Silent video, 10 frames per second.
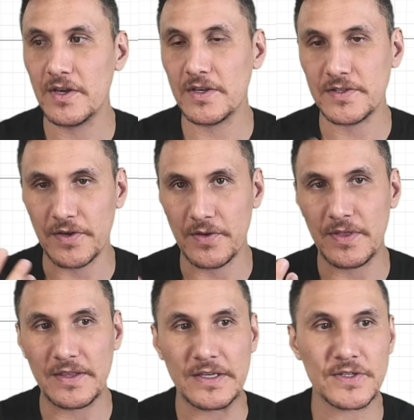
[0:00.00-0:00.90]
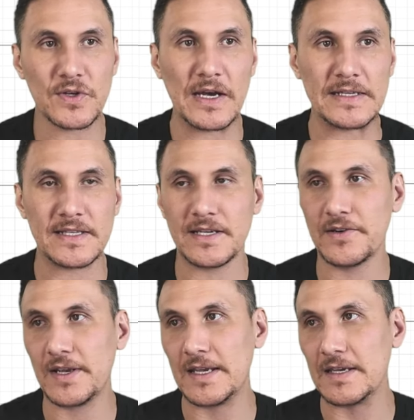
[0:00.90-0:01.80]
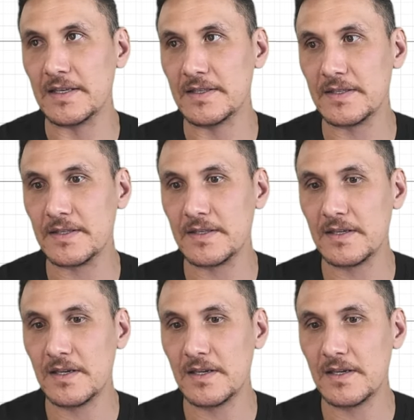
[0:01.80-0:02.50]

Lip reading: So the initial idea is